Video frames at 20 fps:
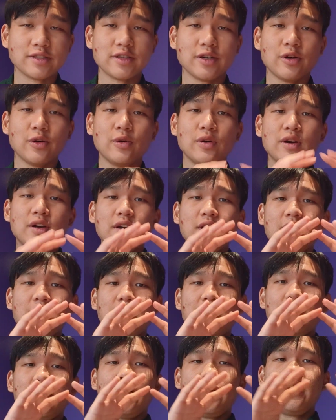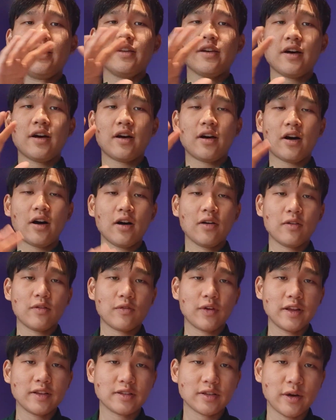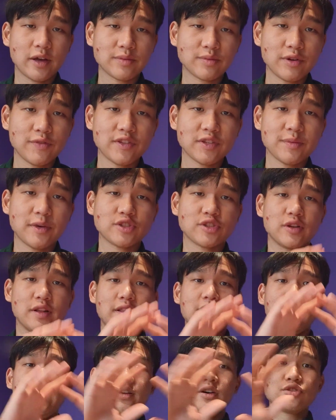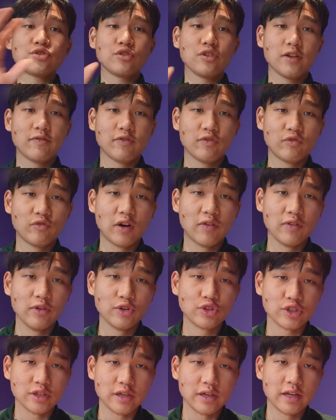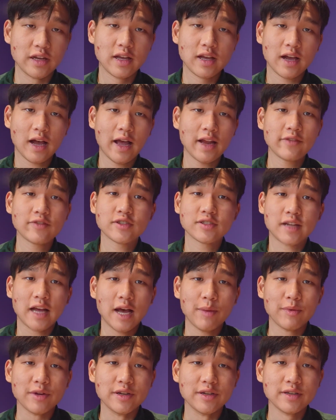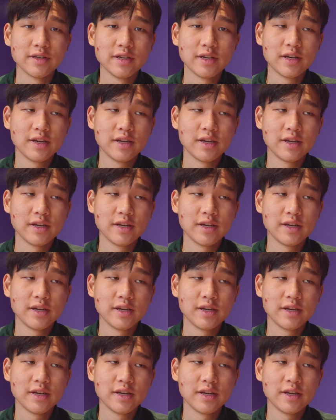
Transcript: So so as previously mentioned, the Industrial Revolution kind of just happened,